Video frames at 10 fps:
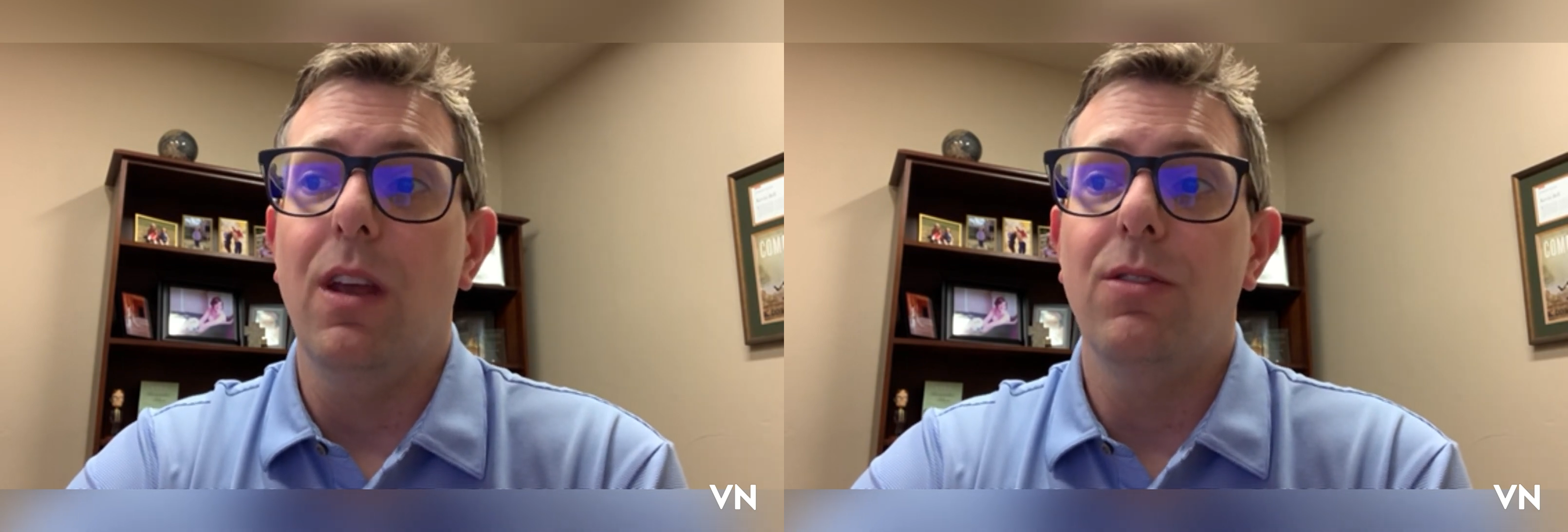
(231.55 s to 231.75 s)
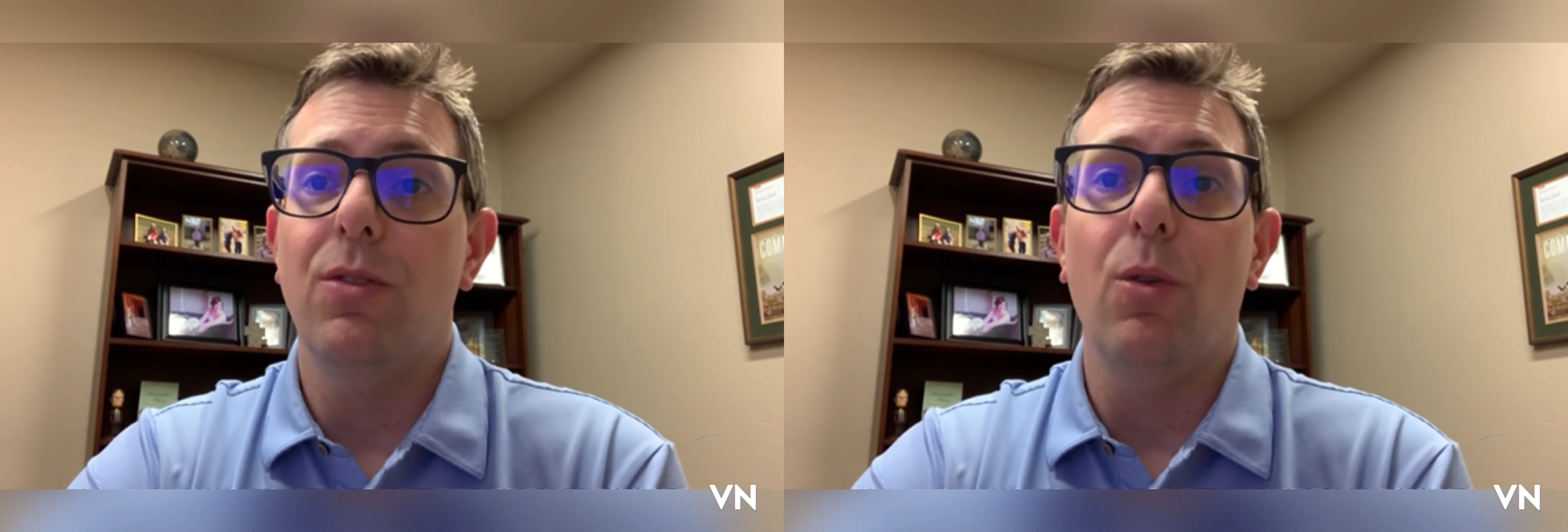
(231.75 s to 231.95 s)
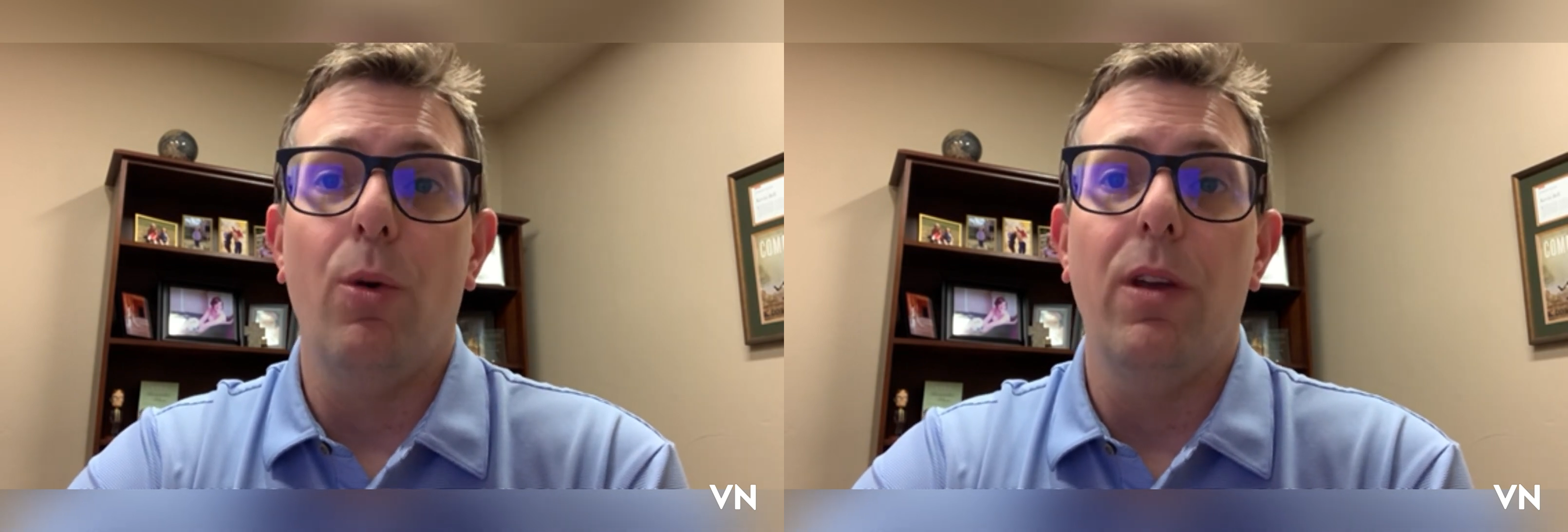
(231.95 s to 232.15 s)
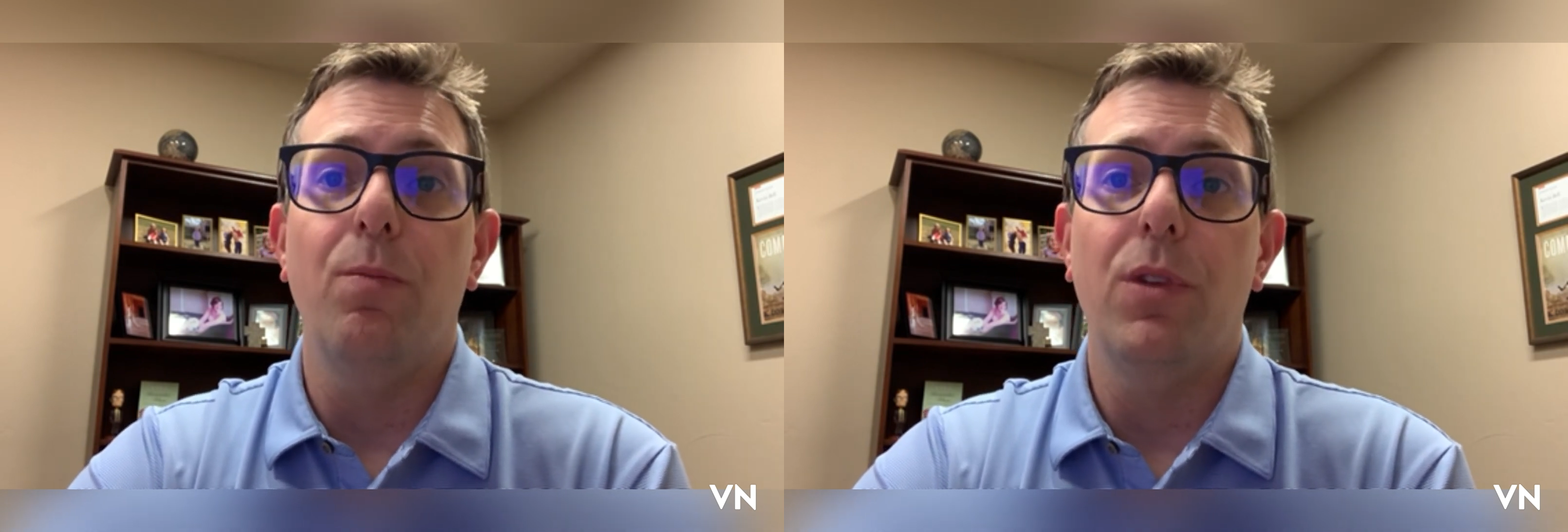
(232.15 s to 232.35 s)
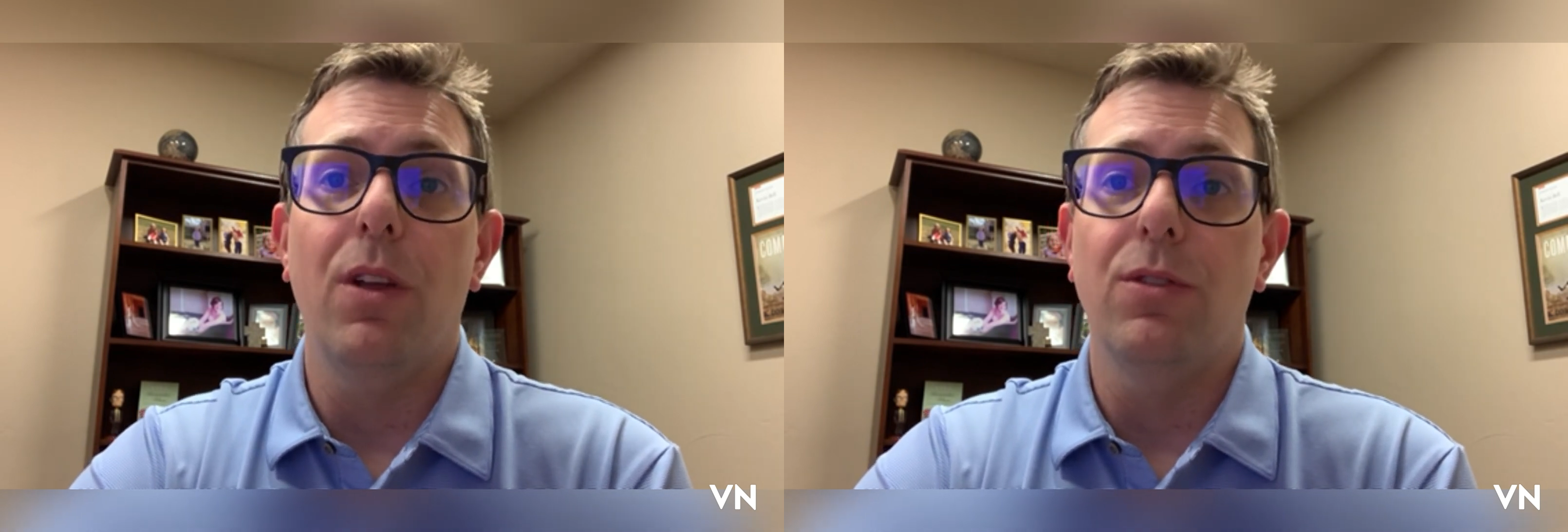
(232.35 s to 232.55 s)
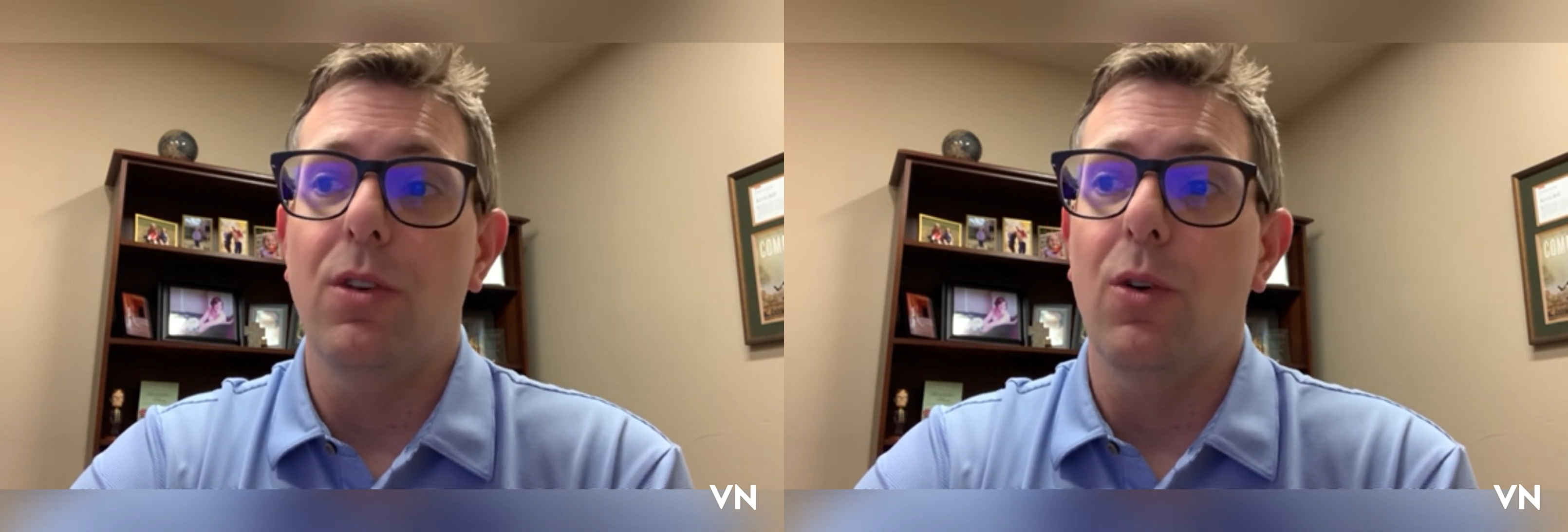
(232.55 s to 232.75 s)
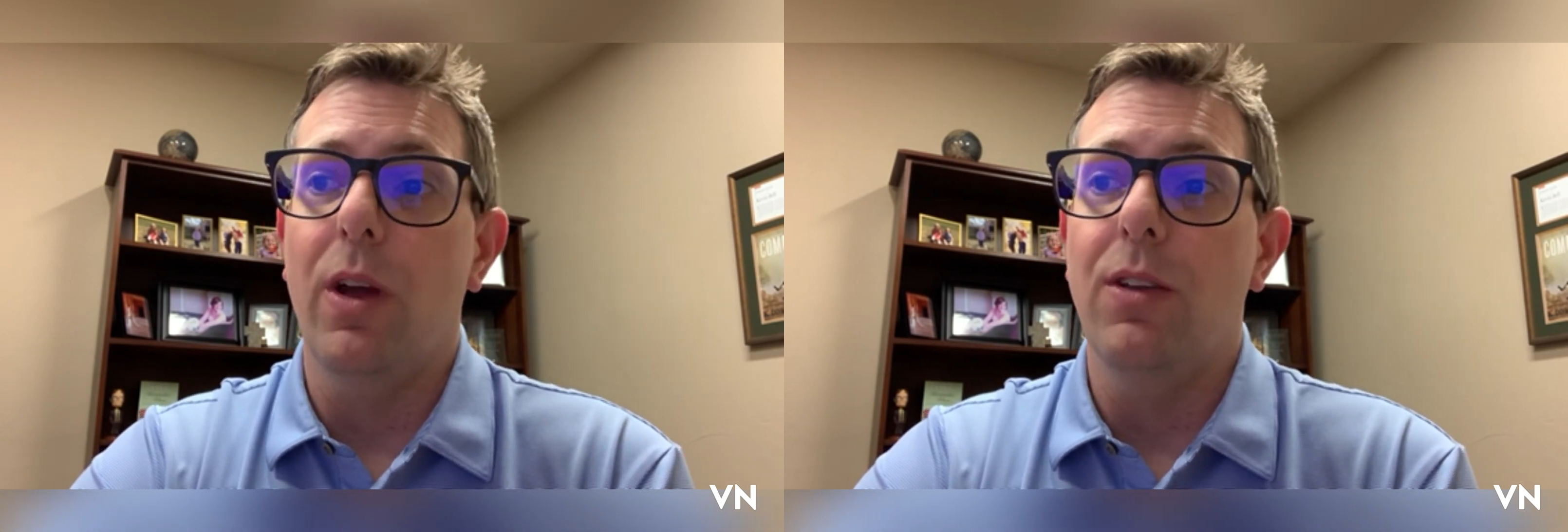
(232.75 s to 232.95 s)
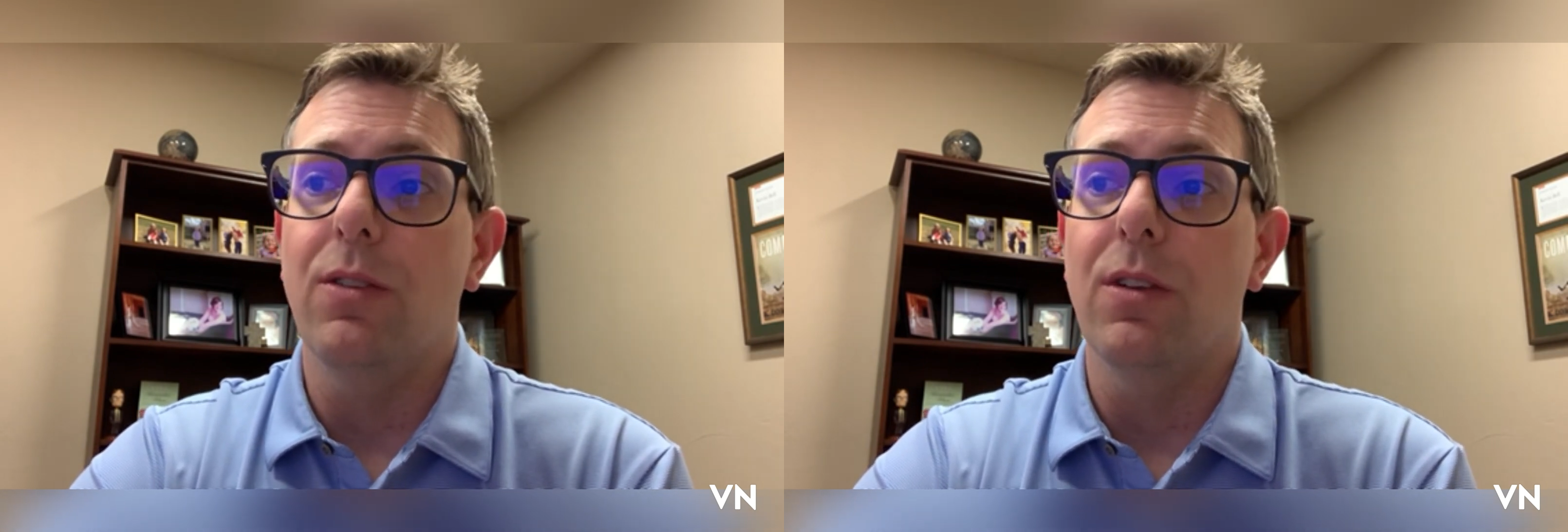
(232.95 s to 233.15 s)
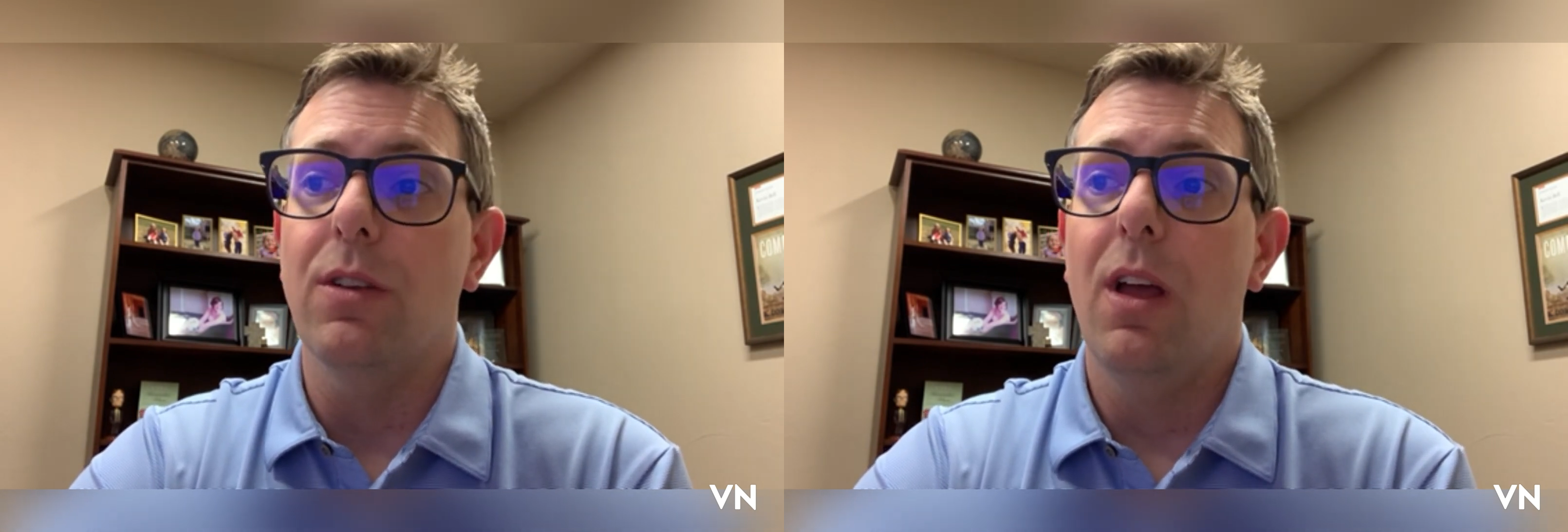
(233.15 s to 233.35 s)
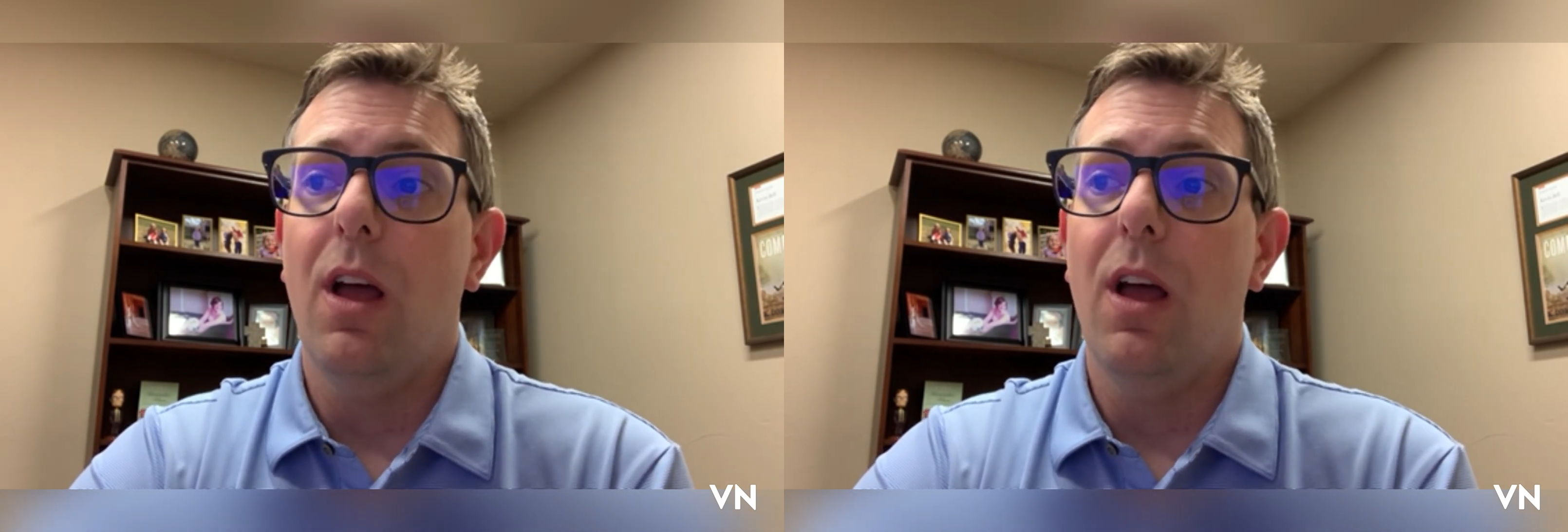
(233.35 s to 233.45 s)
isn't the only consideration